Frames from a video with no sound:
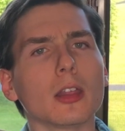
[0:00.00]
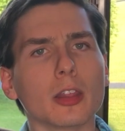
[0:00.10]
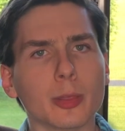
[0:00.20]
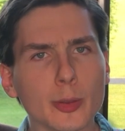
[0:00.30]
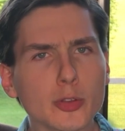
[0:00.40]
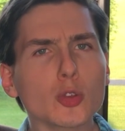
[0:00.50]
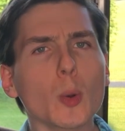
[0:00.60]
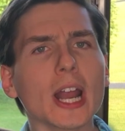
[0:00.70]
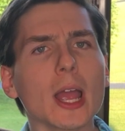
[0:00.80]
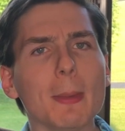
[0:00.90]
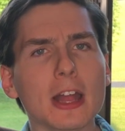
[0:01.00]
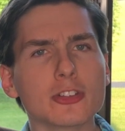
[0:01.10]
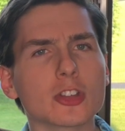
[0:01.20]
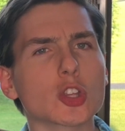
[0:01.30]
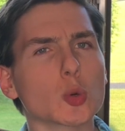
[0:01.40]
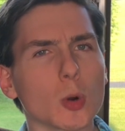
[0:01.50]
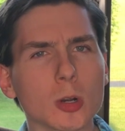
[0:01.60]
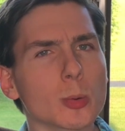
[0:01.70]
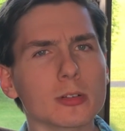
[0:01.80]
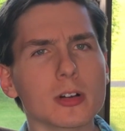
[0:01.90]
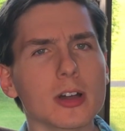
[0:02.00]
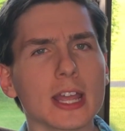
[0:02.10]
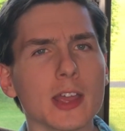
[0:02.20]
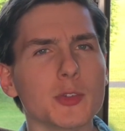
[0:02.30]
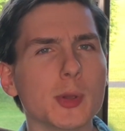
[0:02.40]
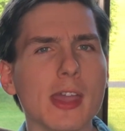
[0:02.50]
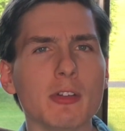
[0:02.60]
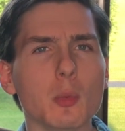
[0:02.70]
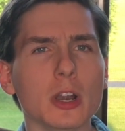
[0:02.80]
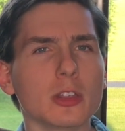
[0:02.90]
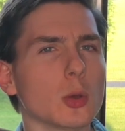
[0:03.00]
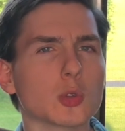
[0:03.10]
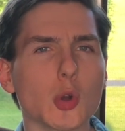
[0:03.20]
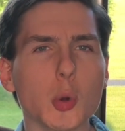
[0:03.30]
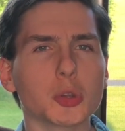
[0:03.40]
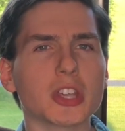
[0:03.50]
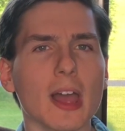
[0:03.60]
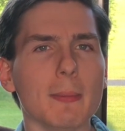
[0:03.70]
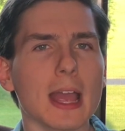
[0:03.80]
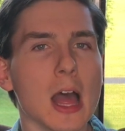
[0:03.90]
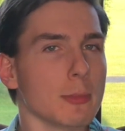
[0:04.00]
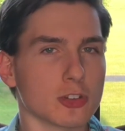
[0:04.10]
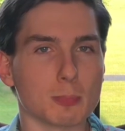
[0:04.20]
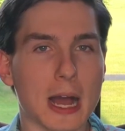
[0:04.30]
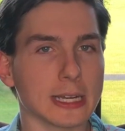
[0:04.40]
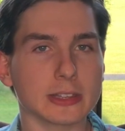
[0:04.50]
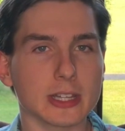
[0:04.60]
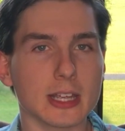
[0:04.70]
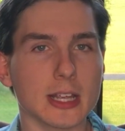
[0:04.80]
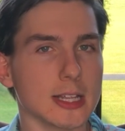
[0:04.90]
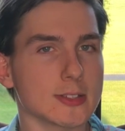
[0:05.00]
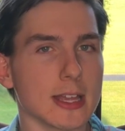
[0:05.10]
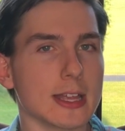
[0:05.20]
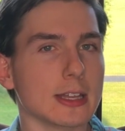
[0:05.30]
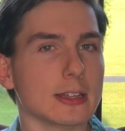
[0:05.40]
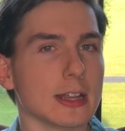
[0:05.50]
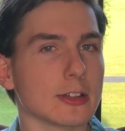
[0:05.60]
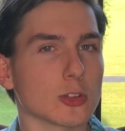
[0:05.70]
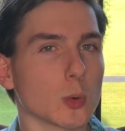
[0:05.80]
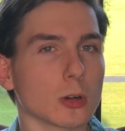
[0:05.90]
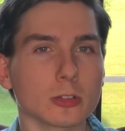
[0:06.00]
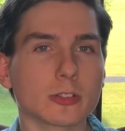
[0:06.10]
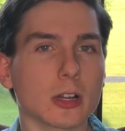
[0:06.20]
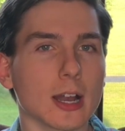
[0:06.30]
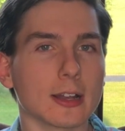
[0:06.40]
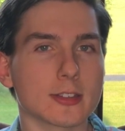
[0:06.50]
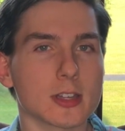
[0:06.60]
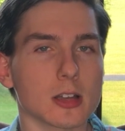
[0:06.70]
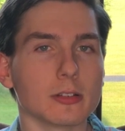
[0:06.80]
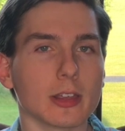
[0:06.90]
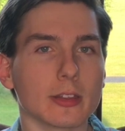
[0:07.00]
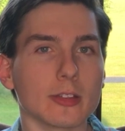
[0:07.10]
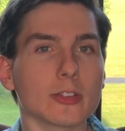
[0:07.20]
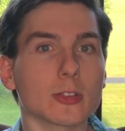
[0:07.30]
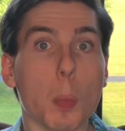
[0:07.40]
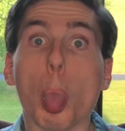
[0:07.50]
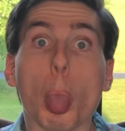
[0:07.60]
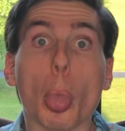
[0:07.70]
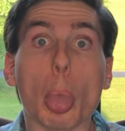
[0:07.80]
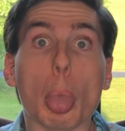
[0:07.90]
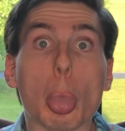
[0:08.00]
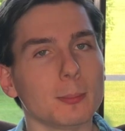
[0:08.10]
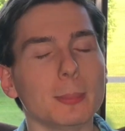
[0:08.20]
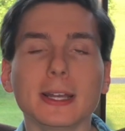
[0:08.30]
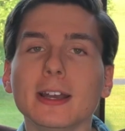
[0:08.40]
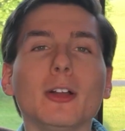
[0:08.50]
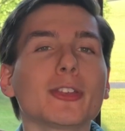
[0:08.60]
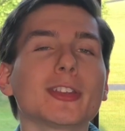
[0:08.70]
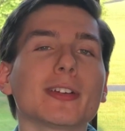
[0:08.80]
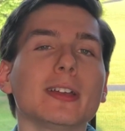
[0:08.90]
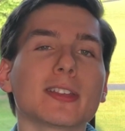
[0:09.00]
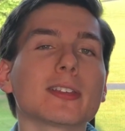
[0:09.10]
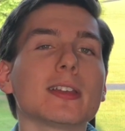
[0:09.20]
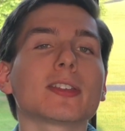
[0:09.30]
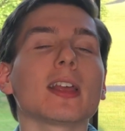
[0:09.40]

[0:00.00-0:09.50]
This is what I imagine Squirtle would look like if you gave it one of those old-timey Amish bonnet things, and then Squirtle stuck out its tongue like this. But in all seriousness,